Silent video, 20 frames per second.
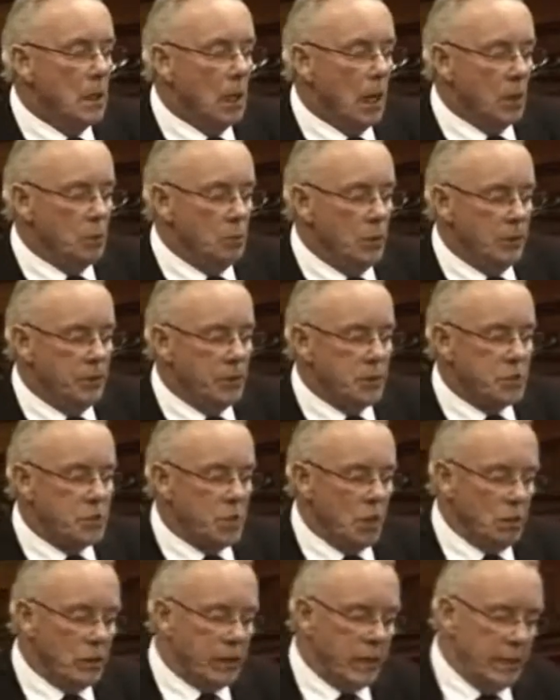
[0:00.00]
And with the
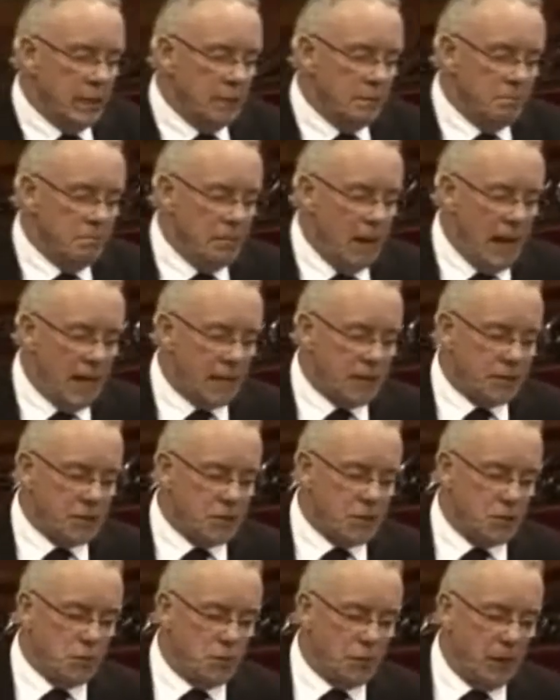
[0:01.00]
shonky,
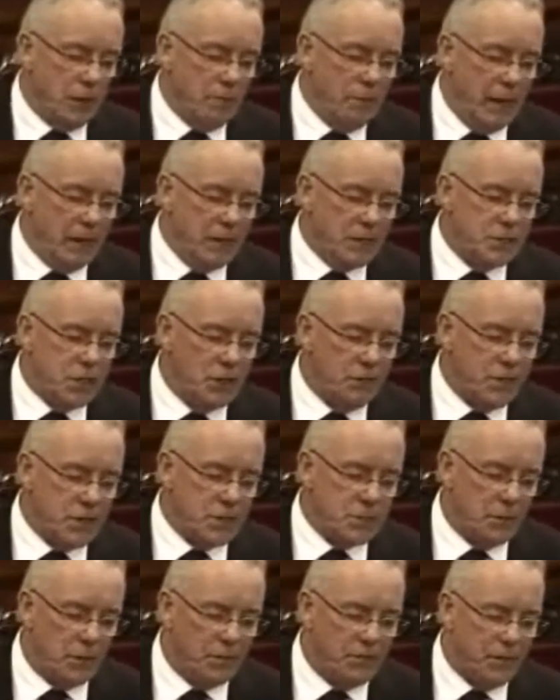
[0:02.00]
market-distorting managed
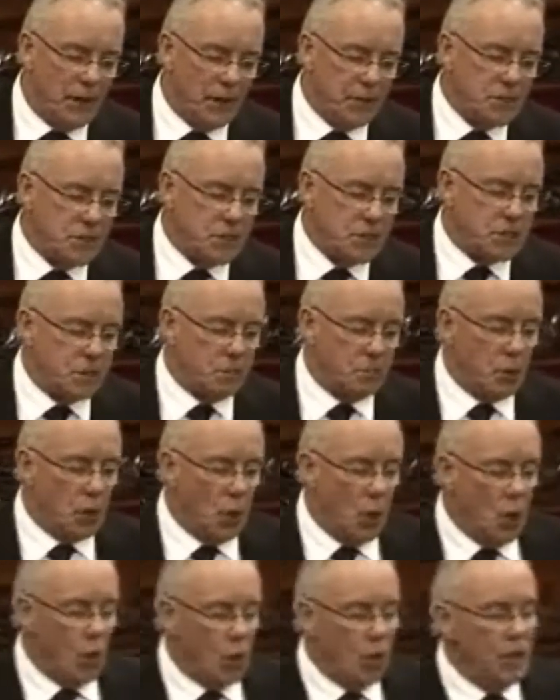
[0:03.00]
investment fund system
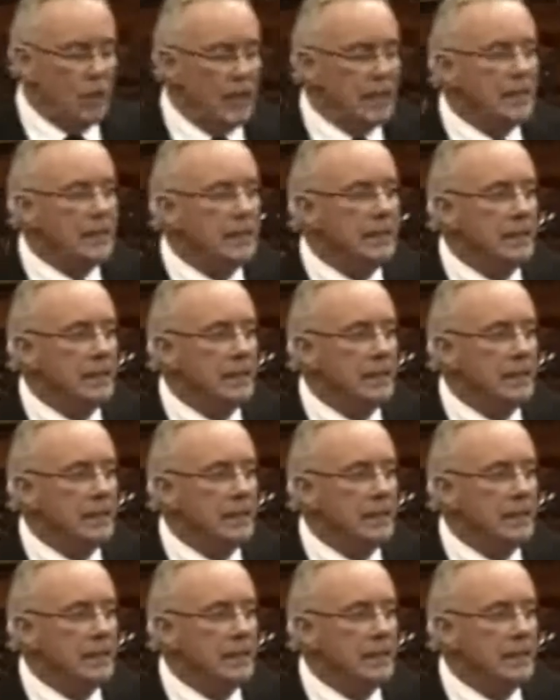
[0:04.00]
gone,